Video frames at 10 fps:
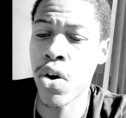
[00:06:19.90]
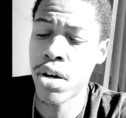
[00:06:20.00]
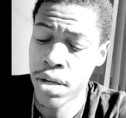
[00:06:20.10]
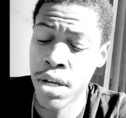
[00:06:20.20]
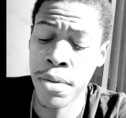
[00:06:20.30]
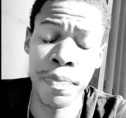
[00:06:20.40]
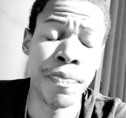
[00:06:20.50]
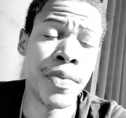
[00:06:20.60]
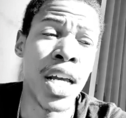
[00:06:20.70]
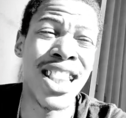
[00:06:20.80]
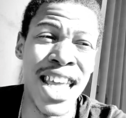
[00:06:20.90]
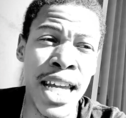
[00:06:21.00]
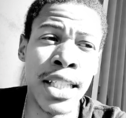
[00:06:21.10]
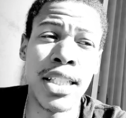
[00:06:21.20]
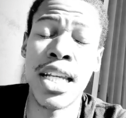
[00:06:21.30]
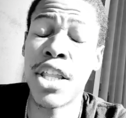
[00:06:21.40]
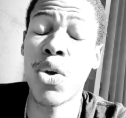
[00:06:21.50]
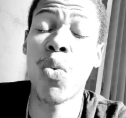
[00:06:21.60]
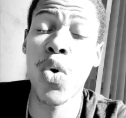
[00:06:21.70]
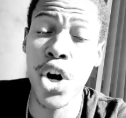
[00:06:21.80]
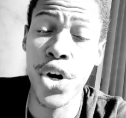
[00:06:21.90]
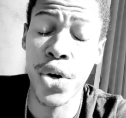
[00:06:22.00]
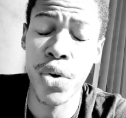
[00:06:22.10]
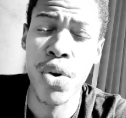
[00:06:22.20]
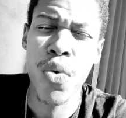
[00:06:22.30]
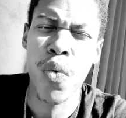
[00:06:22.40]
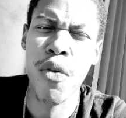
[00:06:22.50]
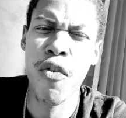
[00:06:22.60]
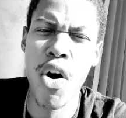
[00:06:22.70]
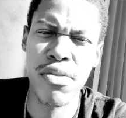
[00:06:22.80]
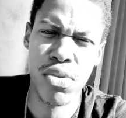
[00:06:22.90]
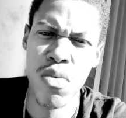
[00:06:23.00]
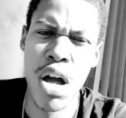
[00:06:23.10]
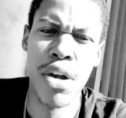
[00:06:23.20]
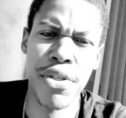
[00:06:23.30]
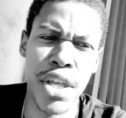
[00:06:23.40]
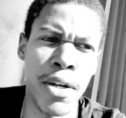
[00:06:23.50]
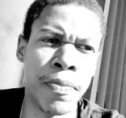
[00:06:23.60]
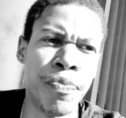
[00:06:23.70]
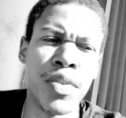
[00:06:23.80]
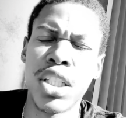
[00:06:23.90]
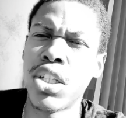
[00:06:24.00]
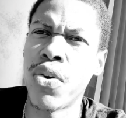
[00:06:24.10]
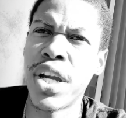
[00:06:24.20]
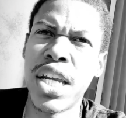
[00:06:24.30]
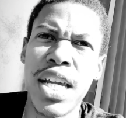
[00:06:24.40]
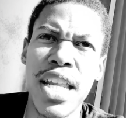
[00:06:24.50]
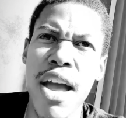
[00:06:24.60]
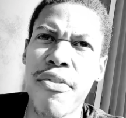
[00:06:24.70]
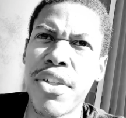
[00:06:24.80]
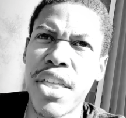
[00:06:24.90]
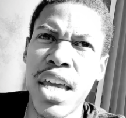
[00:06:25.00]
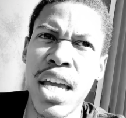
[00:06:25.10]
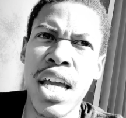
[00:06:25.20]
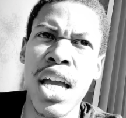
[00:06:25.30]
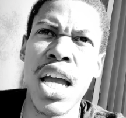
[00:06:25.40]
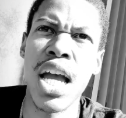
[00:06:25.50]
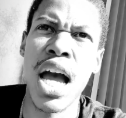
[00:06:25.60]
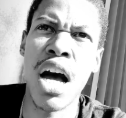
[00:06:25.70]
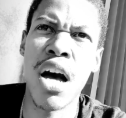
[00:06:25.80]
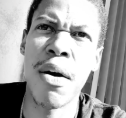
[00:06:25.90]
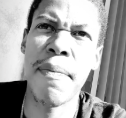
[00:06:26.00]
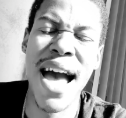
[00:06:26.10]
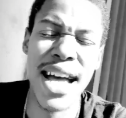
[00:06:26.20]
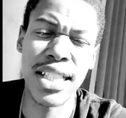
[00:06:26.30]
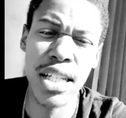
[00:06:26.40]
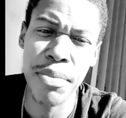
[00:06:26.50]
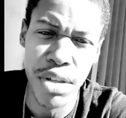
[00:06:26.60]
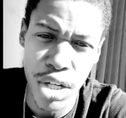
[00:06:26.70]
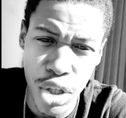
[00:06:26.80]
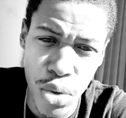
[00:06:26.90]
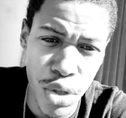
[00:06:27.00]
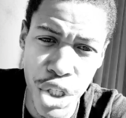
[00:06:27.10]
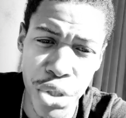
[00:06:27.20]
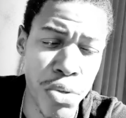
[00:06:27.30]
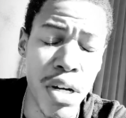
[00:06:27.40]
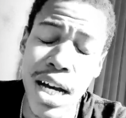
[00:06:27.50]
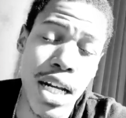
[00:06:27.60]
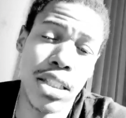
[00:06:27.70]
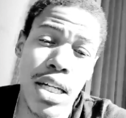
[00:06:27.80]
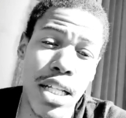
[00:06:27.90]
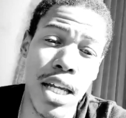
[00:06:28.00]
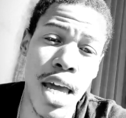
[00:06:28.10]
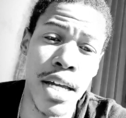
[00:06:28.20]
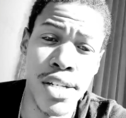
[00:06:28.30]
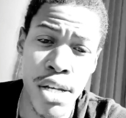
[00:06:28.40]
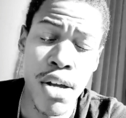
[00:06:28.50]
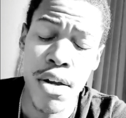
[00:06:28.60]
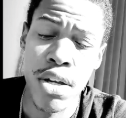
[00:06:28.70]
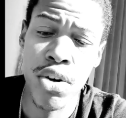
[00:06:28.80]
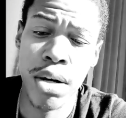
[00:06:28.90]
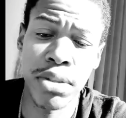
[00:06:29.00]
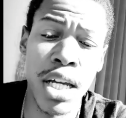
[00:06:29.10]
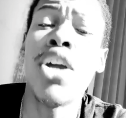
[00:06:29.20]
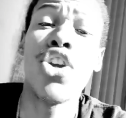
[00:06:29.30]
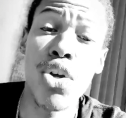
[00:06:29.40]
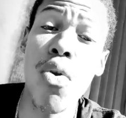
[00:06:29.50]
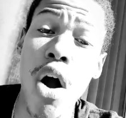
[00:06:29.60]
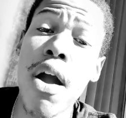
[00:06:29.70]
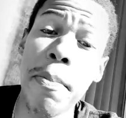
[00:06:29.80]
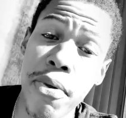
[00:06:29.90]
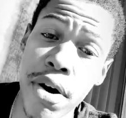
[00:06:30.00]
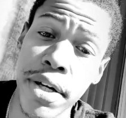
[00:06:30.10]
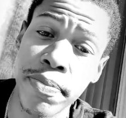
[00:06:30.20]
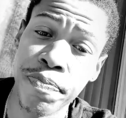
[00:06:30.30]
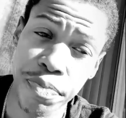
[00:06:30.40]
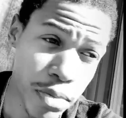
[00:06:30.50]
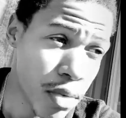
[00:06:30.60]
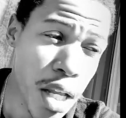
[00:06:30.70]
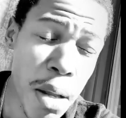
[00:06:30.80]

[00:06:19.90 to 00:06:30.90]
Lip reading: thinks that the world revolves around them. So any and everything has something to do with you. And that's not the case. You know what I'm saying? You are important, but you ain't that